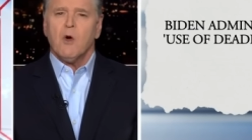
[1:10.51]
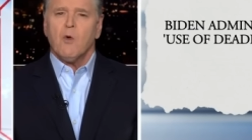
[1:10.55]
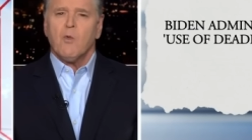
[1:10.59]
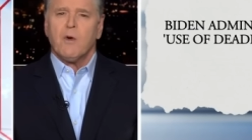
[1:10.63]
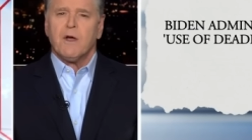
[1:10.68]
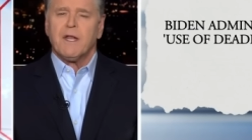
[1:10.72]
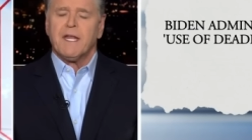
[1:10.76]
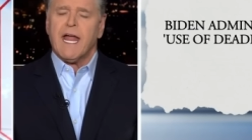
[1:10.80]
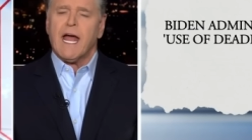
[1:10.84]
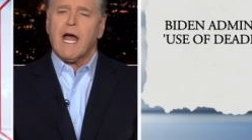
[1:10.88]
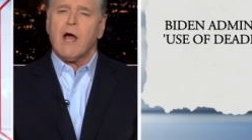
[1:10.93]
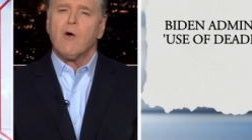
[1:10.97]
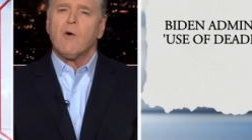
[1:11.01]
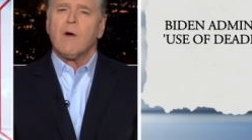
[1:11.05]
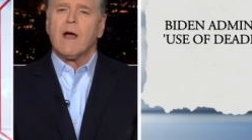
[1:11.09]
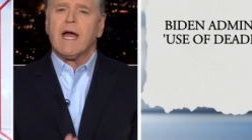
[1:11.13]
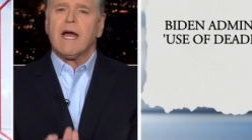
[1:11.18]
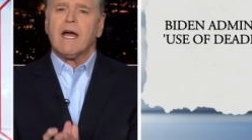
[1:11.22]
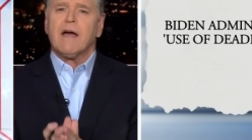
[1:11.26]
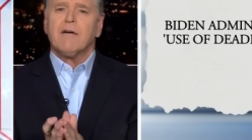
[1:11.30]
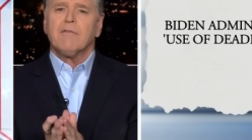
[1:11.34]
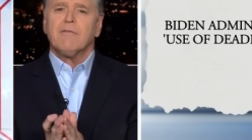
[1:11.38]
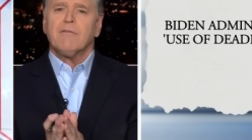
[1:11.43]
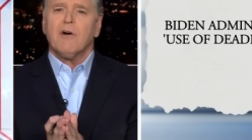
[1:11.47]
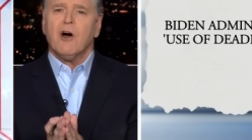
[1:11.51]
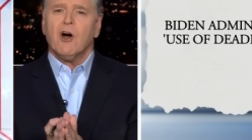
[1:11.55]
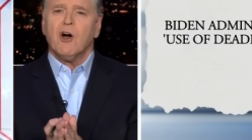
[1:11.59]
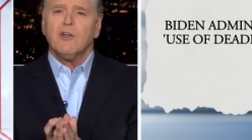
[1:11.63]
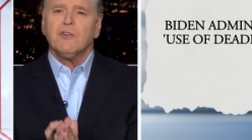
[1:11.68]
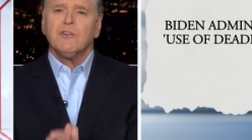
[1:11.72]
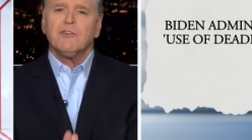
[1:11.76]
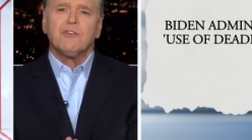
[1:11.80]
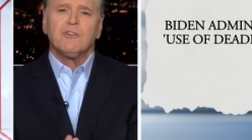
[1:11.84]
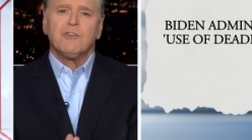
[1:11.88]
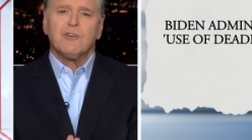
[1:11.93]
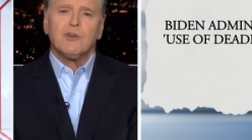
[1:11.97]
We now have
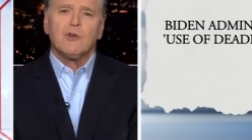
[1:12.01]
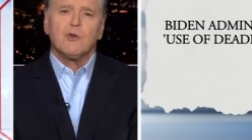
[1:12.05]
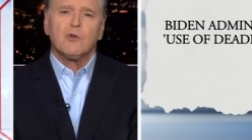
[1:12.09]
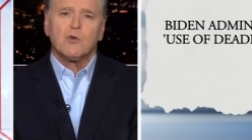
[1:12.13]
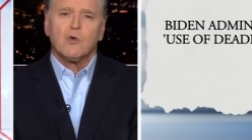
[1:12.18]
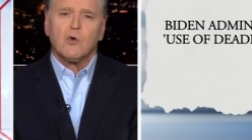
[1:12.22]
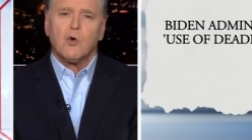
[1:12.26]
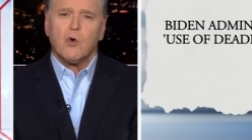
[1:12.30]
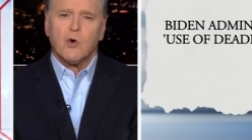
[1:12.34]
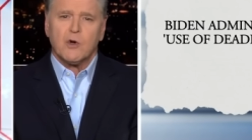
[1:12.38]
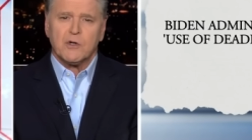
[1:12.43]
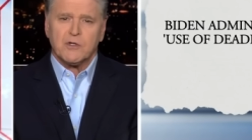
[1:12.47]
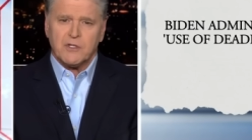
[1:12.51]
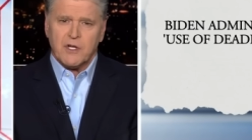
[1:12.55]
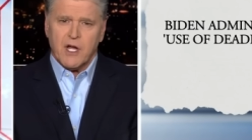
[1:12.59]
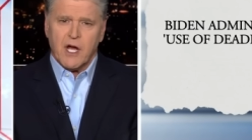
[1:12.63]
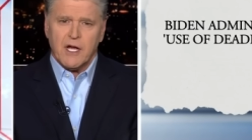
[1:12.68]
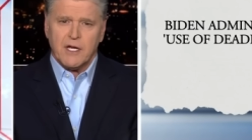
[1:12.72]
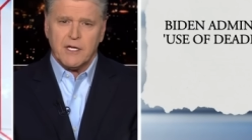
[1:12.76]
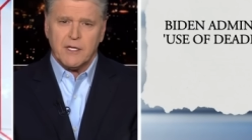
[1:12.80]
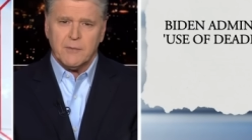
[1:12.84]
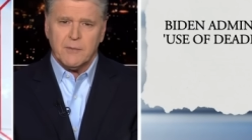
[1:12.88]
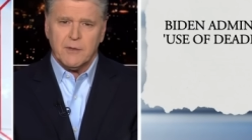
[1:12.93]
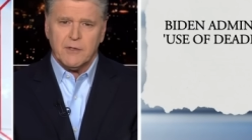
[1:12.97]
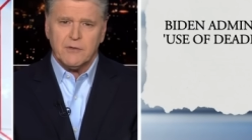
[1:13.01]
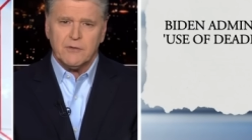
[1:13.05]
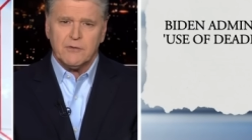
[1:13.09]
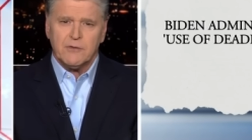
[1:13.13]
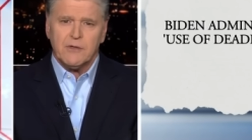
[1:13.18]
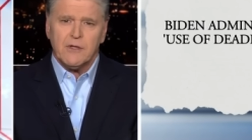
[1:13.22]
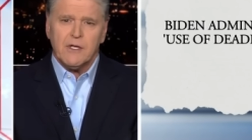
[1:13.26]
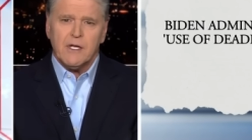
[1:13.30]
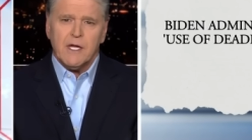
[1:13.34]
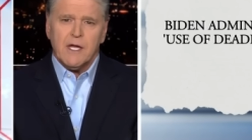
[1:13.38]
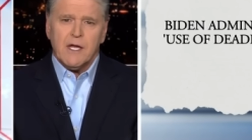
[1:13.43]
unsealed court documents